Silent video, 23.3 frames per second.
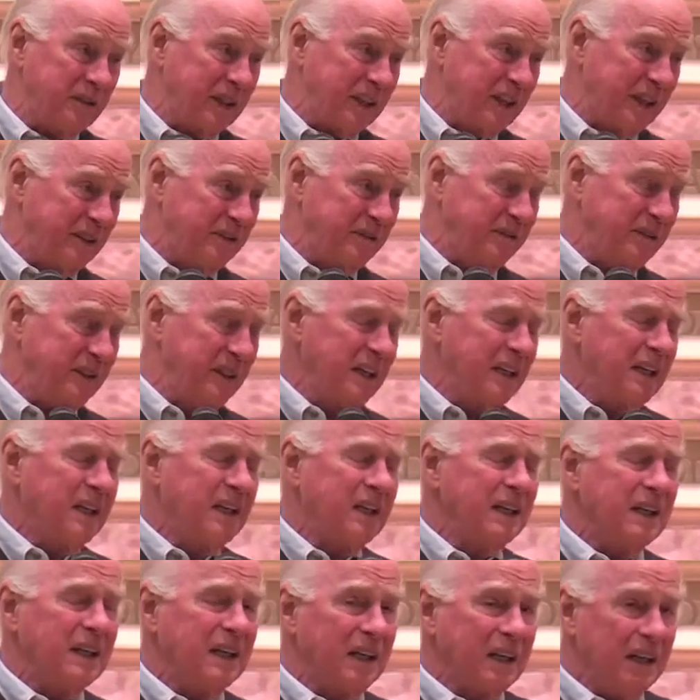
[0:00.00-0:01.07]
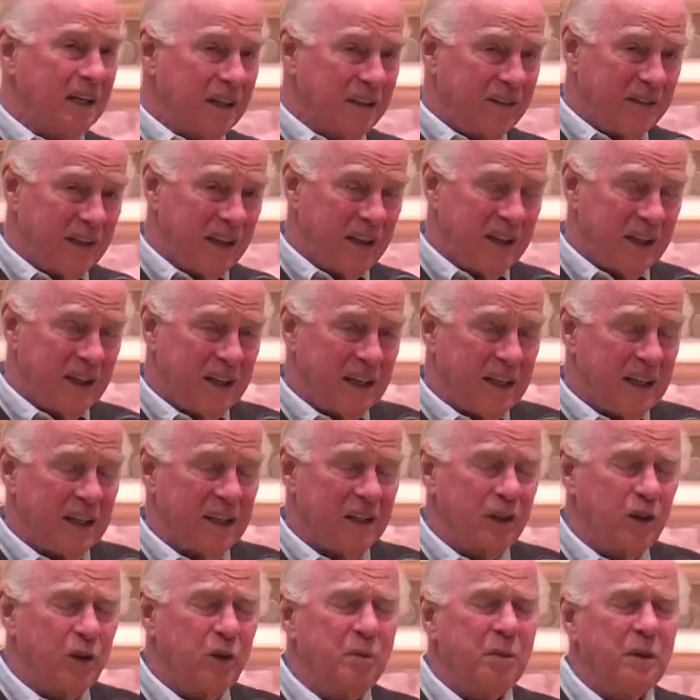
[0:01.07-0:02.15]
life, and I say that
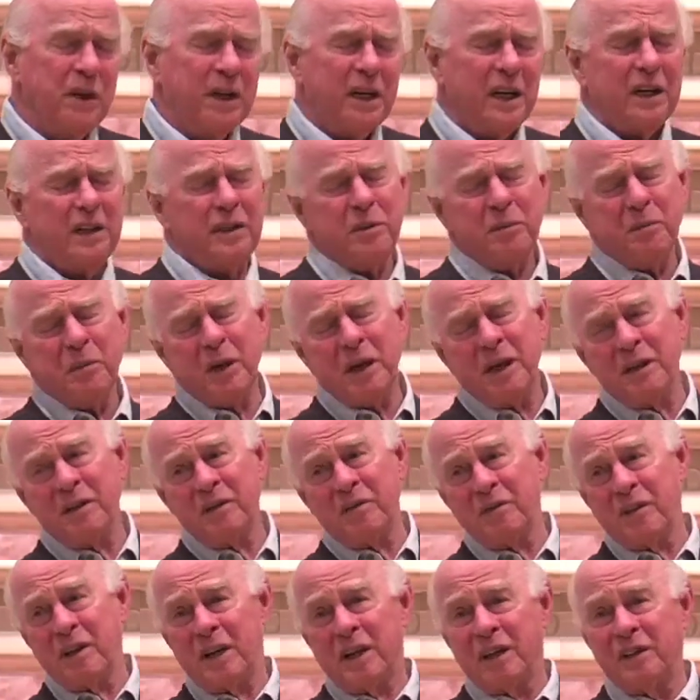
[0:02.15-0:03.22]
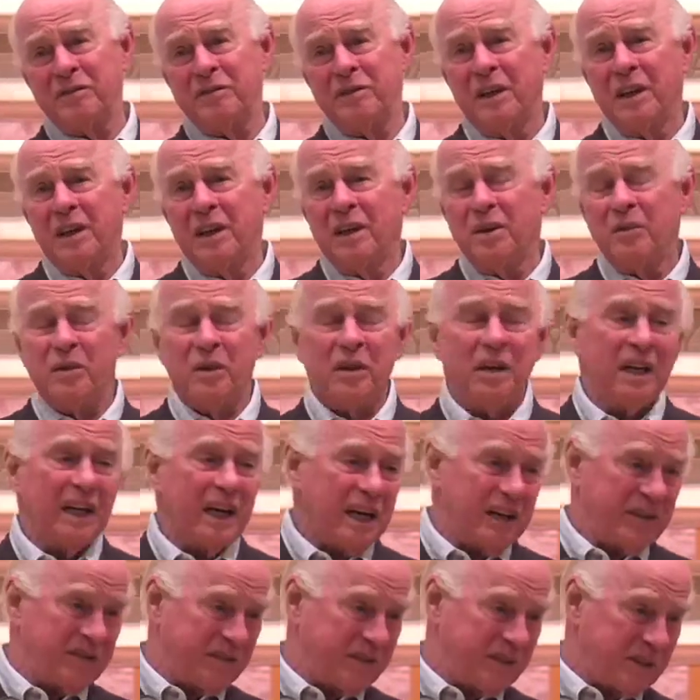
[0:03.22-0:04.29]
again, lubricate the pain of life with
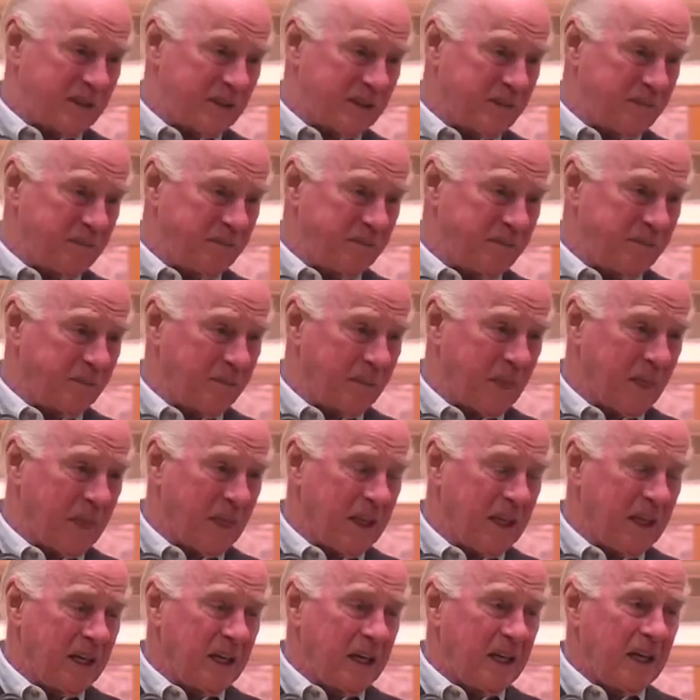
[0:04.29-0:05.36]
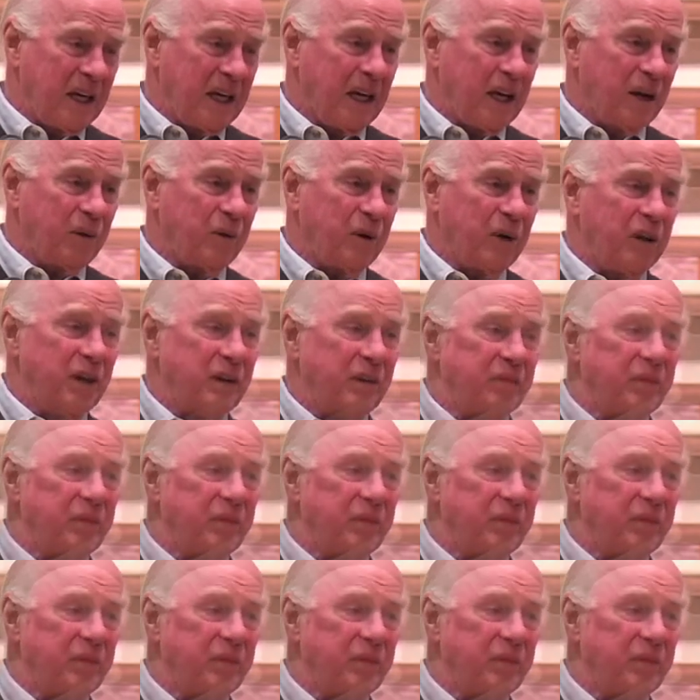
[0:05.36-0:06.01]
laughter. And one of the